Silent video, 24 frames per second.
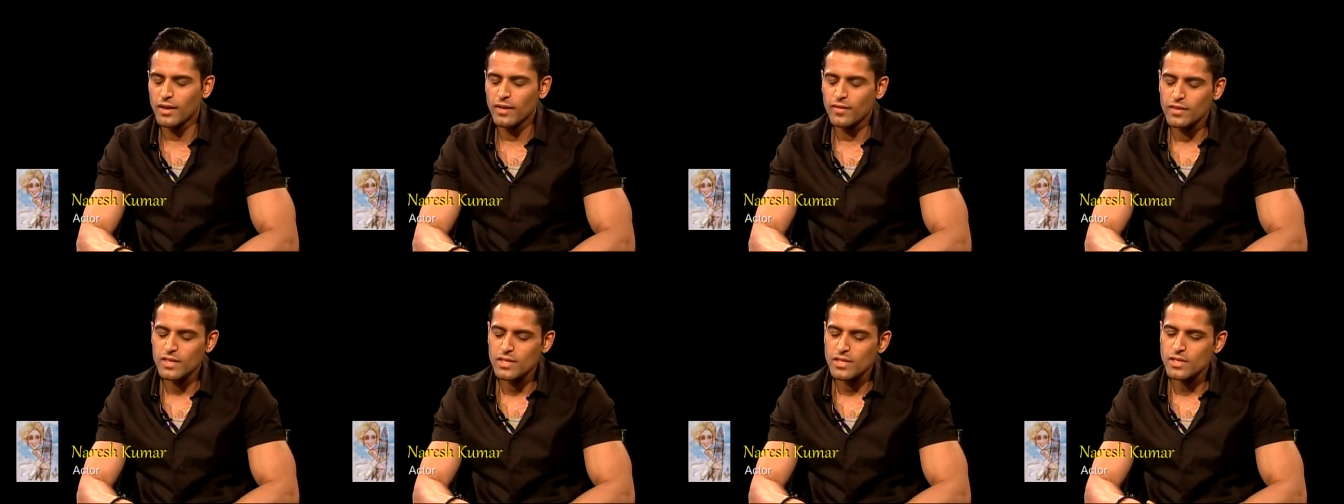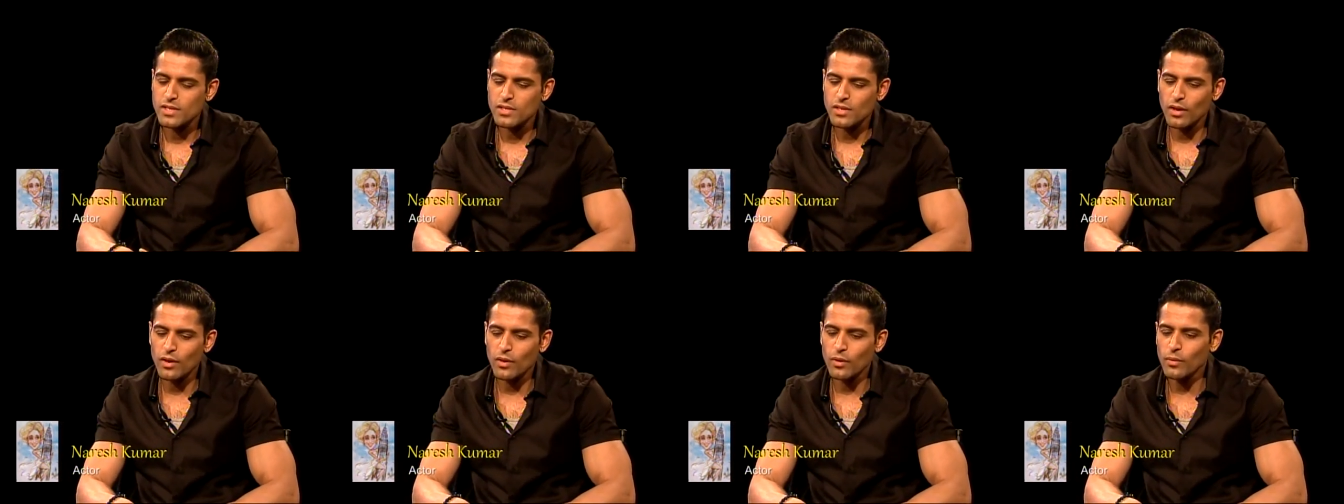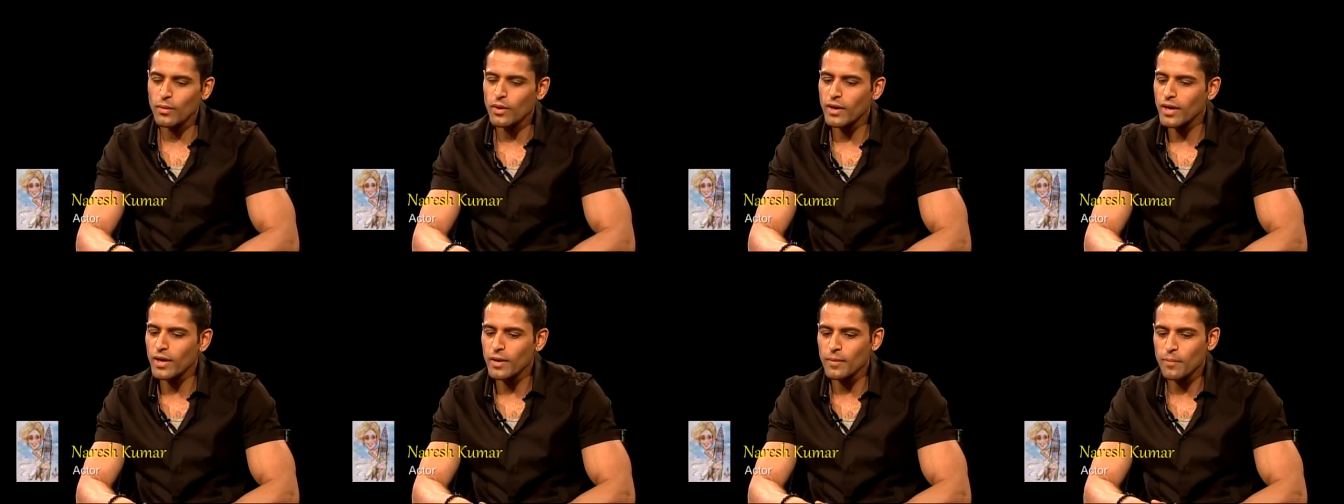Right. So
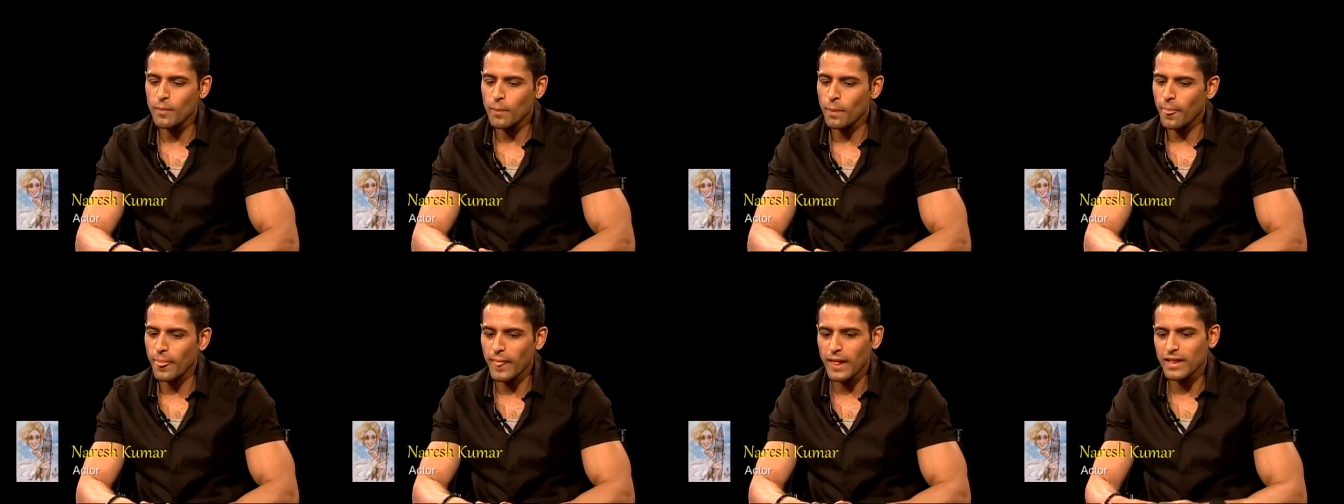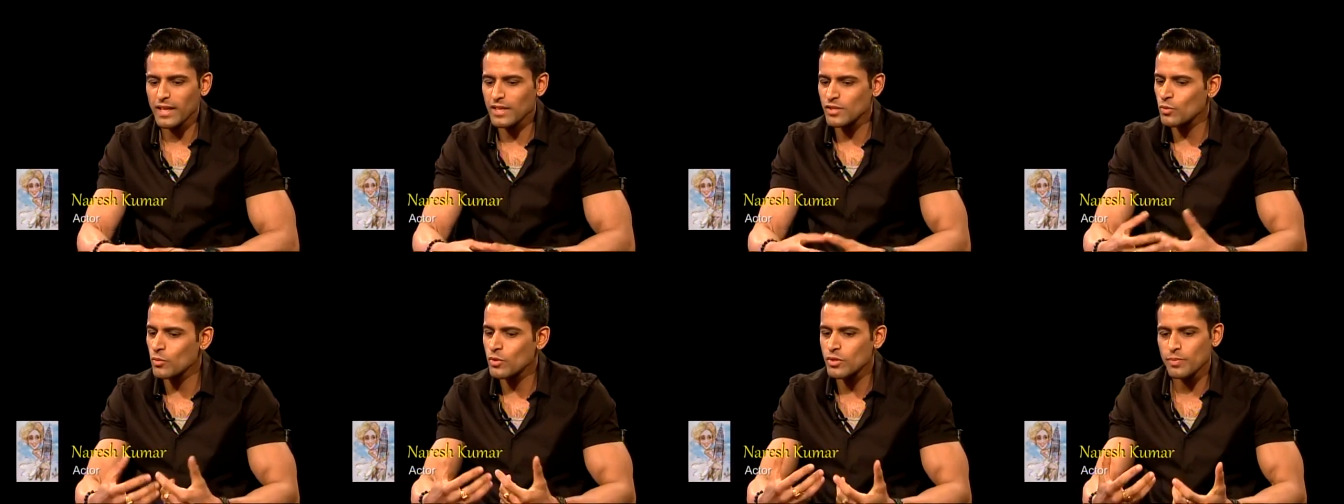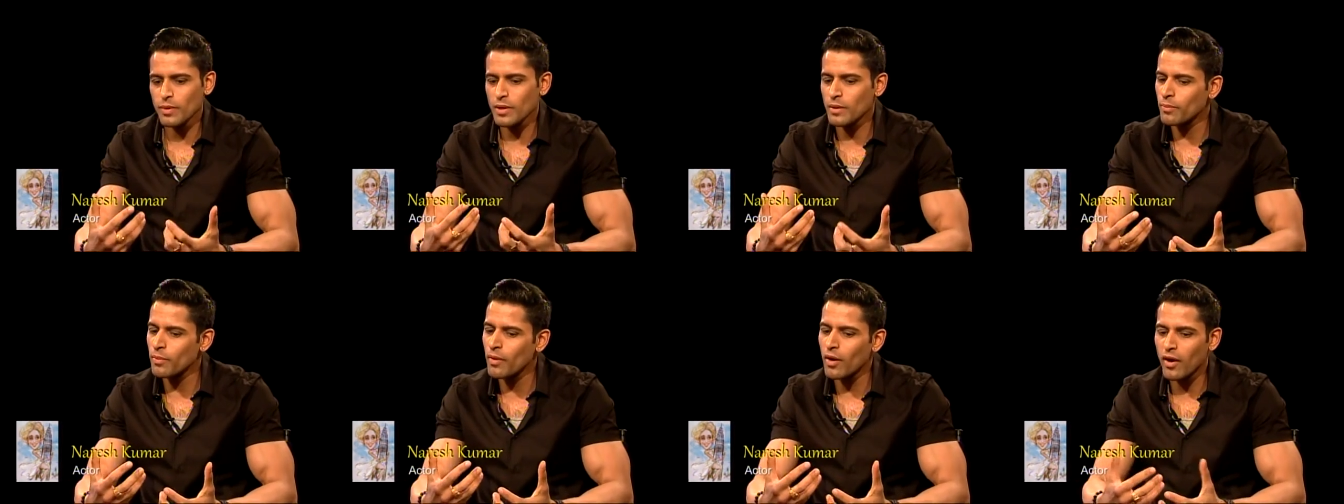um, that's always
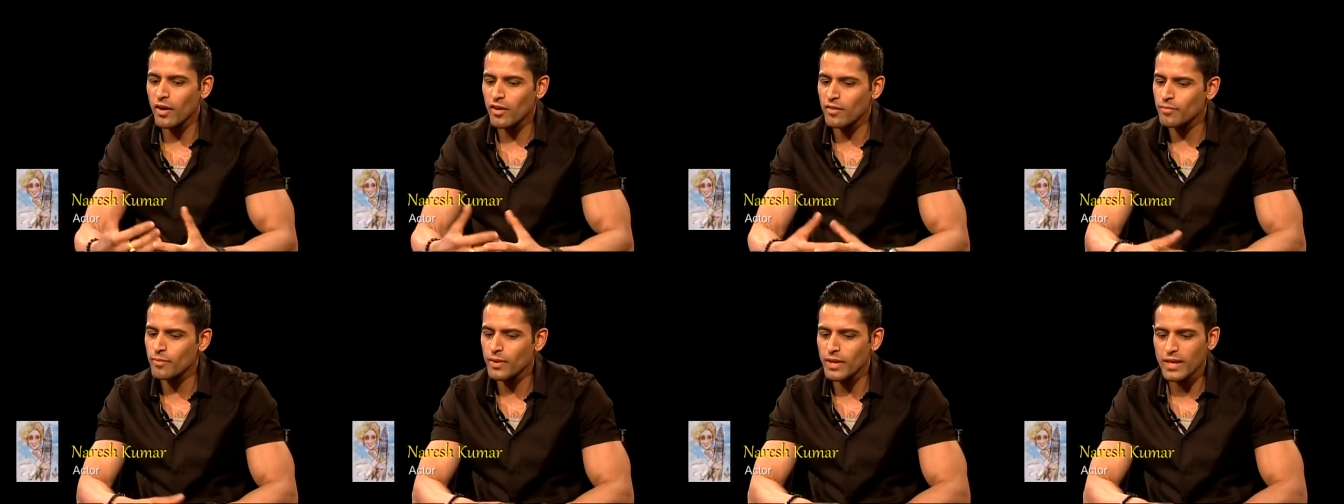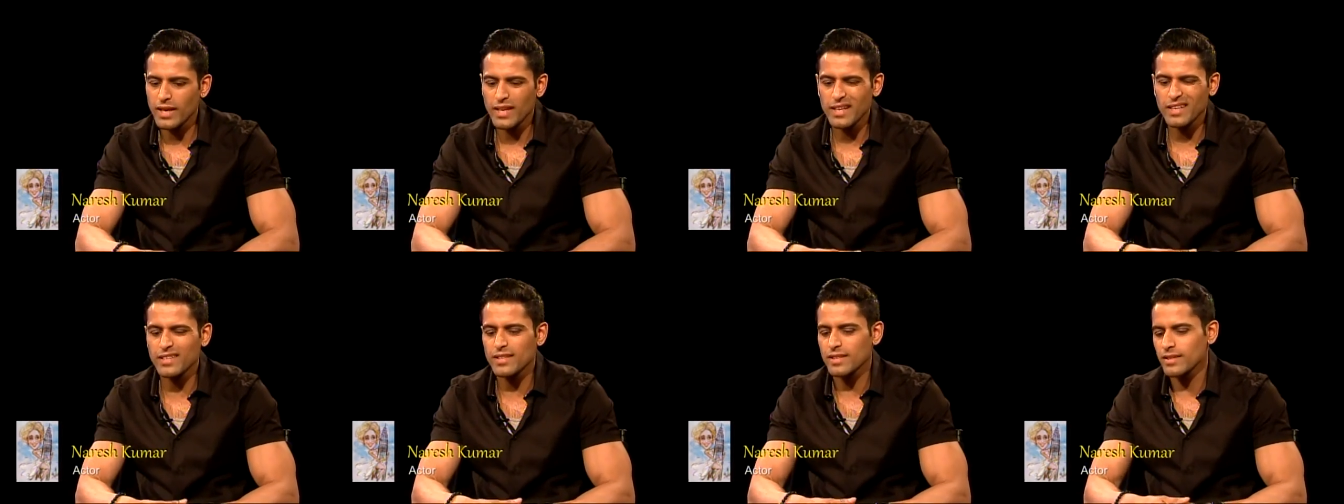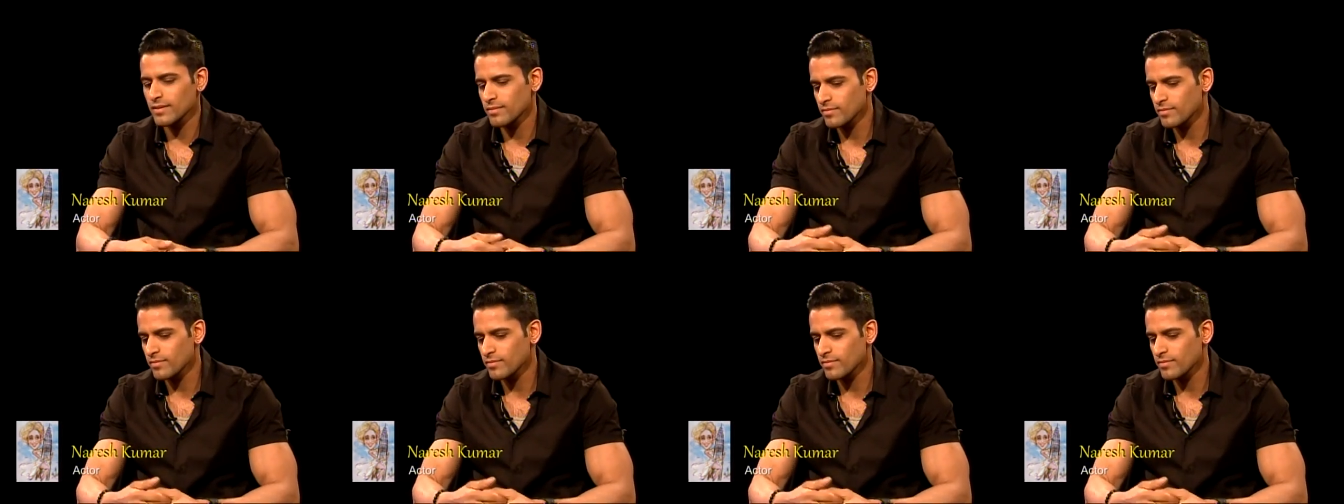been a part of me and